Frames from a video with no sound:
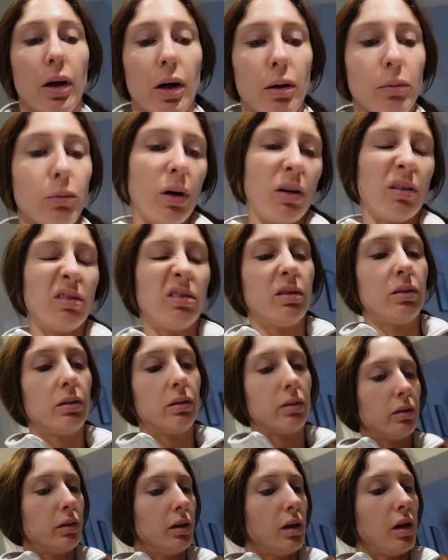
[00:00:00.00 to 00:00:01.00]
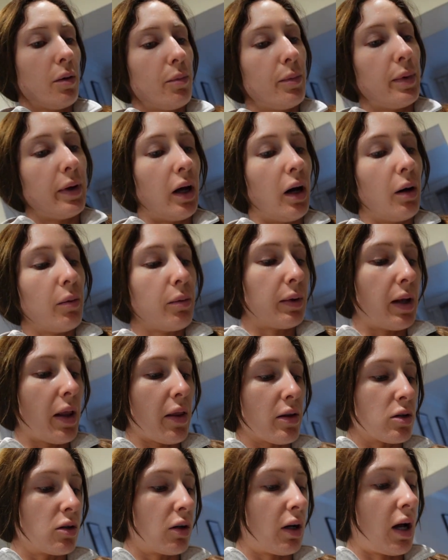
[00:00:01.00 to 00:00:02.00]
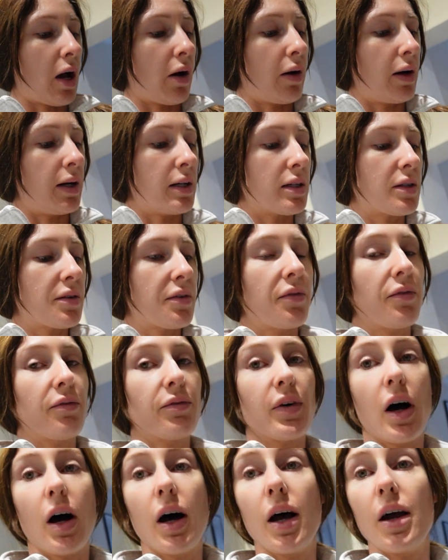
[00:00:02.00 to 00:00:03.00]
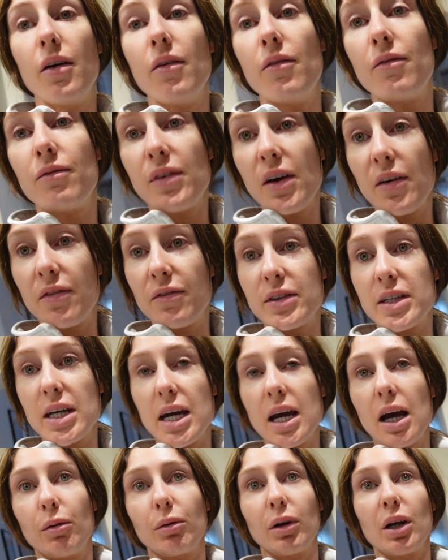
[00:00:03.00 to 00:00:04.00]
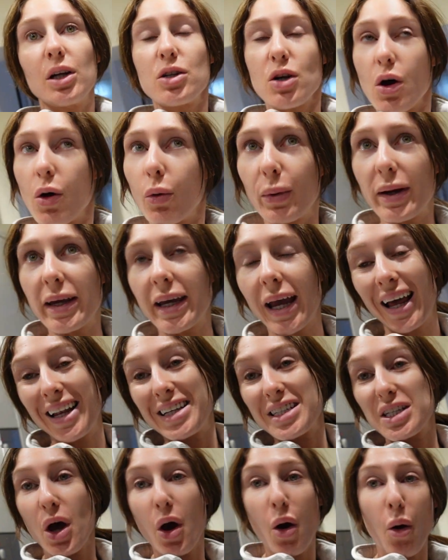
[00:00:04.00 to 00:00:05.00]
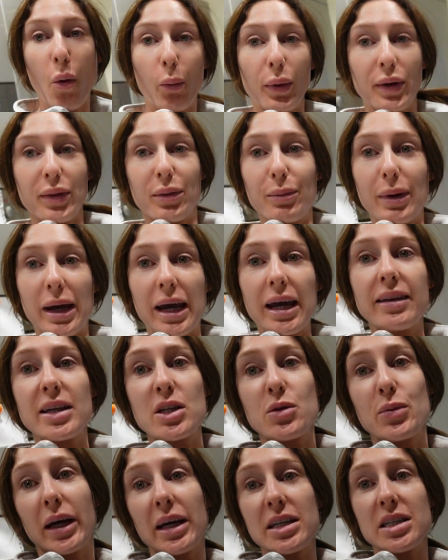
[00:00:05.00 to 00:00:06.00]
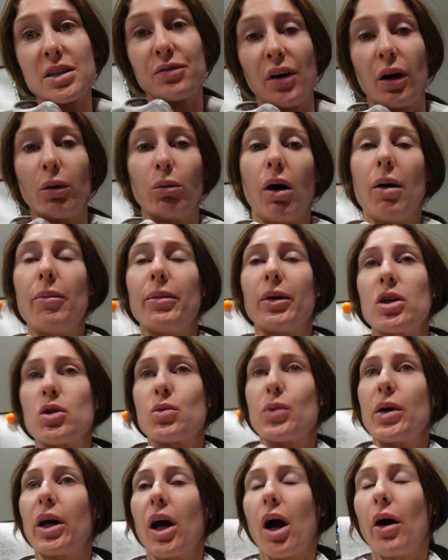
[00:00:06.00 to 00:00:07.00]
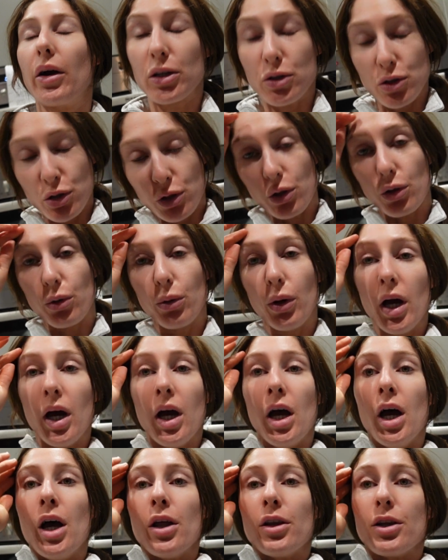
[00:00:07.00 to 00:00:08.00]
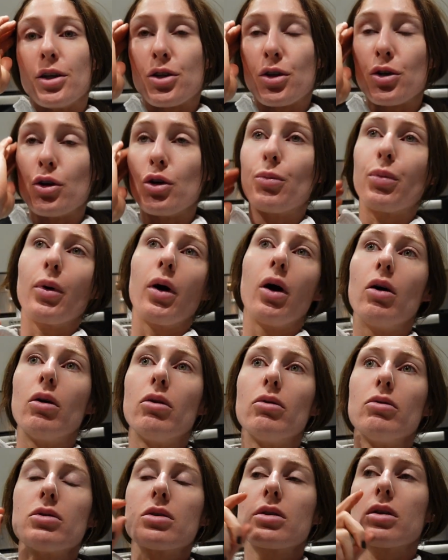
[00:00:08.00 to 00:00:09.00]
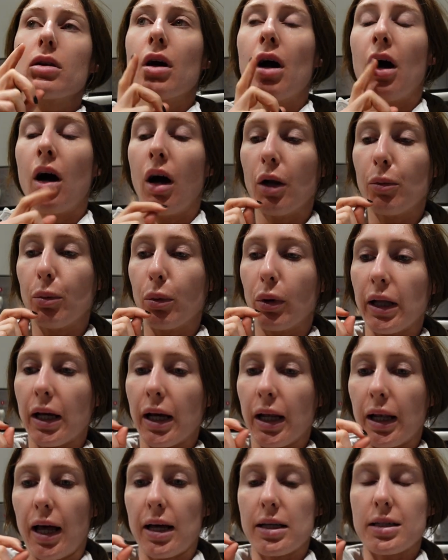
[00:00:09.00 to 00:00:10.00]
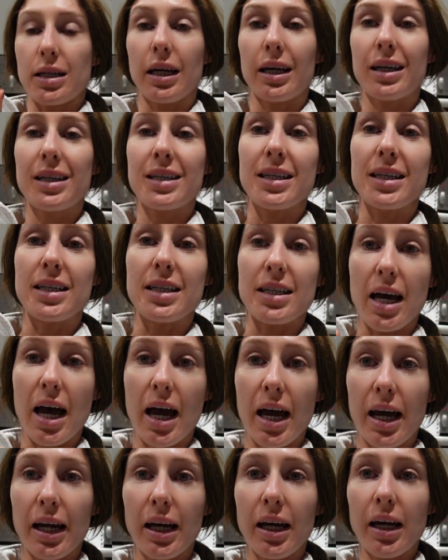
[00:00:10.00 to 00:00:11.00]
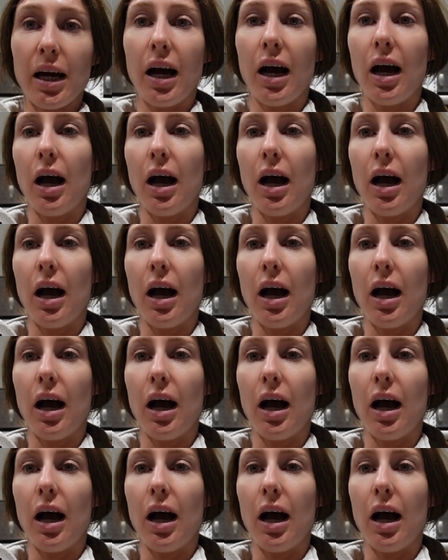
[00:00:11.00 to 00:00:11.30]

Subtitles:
up. Well, been up, let the dog out. It's 5:50. I'm gonna do a weekend with me. This weekend's a fun one because we're going to the Two Bros Hard Body Classic today.